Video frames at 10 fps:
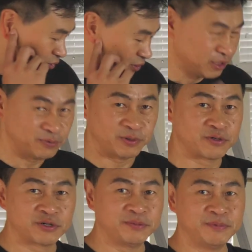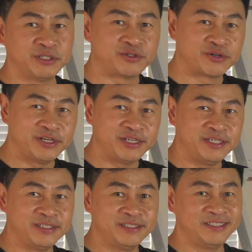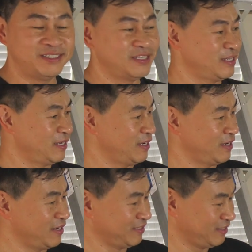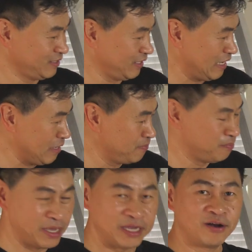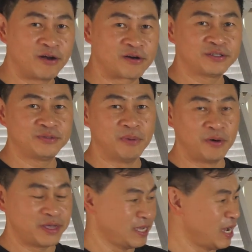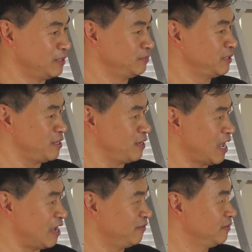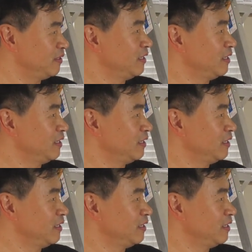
do this with Christmas trees, just any big, large, bulky items that you have.